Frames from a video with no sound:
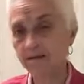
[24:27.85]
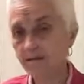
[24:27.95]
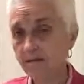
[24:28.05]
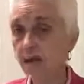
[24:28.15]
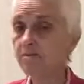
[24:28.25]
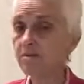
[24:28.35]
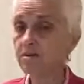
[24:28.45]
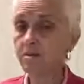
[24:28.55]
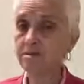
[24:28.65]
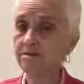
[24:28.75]
The
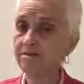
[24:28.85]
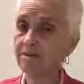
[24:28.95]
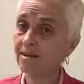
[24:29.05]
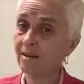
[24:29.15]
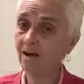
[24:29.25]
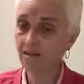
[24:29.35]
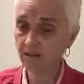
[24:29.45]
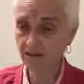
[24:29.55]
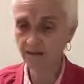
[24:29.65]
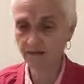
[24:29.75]
Devas did not
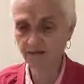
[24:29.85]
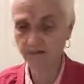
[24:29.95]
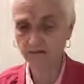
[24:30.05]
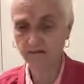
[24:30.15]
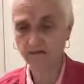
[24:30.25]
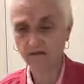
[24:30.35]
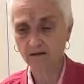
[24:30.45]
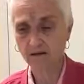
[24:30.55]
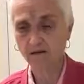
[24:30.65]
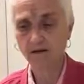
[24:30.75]
like this.
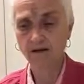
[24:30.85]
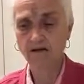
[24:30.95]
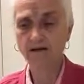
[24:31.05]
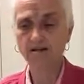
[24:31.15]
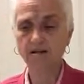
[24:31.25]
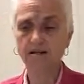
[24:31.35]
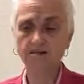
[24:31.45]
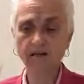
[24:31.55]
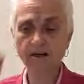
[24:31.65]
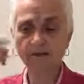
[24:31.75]
They
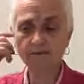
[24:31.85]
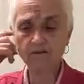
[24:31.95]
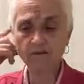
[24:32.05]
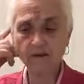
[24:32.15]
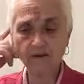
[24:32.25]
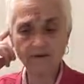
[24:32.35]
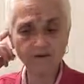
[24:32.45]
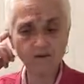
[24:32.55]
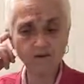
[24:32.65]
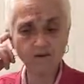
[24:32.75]
sent the heavenly
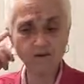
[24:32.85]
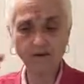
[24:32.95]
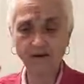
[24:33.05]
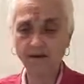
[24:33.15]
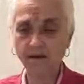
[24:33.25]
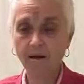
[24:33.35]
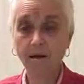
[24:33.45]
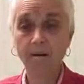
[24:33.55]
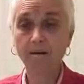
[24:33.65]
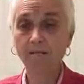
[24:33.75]
damsel,
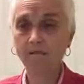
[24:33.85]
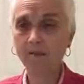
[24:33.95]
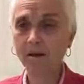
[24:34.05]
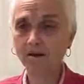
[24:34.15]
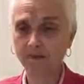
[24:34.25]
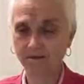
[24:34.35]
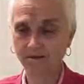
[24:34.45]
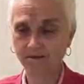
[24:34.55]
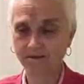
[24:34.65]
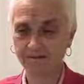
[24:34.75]
Menaka,
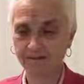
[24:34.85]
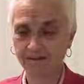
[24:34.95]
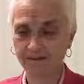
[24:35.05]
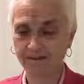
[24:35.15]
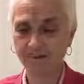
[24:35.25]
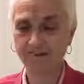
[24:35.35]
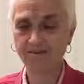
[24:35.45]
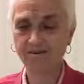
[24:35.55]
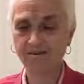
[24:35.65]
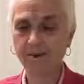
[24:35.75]

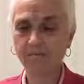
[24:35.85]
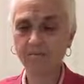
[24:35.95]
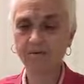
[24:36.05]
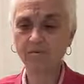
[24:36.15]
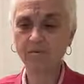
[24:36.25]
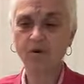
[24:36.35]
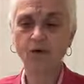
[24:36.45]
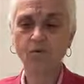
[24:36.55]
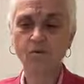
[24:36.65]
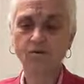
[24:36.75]
to tempt him
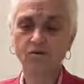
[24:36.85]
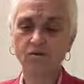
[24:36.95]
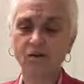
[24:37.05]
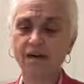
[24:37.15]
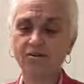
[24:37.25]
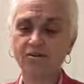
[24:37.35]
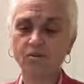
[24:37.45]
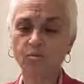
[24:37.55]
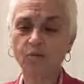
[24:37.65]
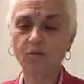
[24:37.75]
with her
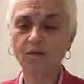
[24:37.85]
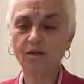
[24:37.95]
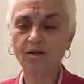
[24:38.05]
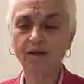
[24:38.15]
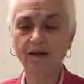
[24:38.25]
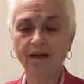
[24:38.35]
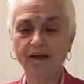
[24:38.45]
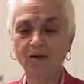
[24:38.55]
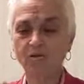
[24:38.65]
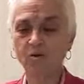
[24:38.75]
celestial beauty
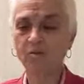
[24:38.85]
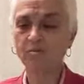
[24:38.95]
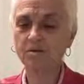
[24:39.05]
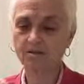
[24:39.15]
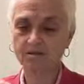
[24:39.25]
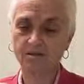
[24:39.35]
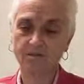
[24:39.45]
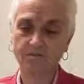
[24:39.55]
and allurements.